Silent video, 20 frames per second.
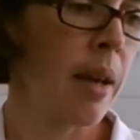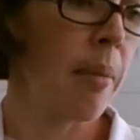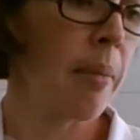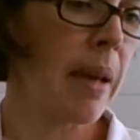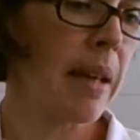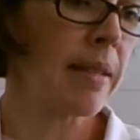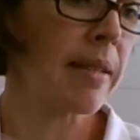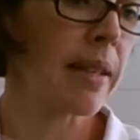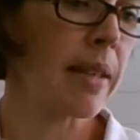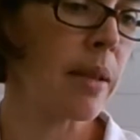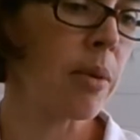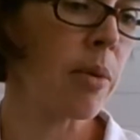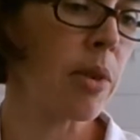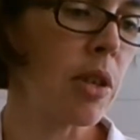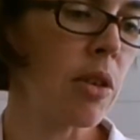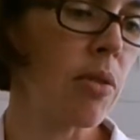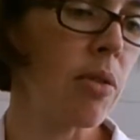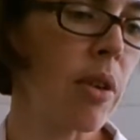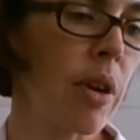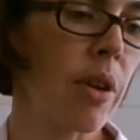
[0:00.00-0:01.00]
Basically, when
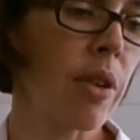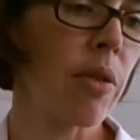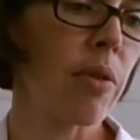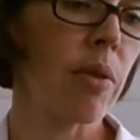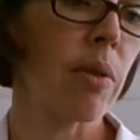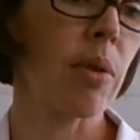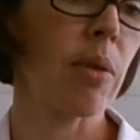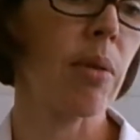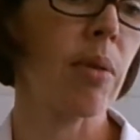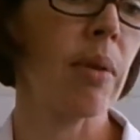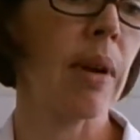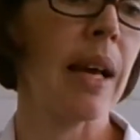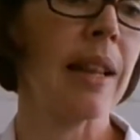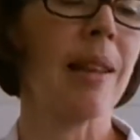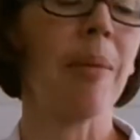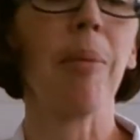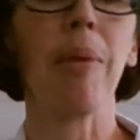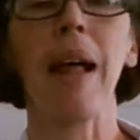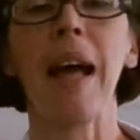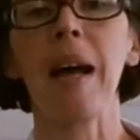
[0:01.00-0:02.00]
you look through at
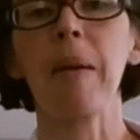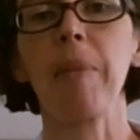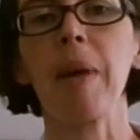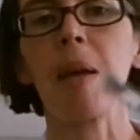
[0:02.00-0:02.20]
the black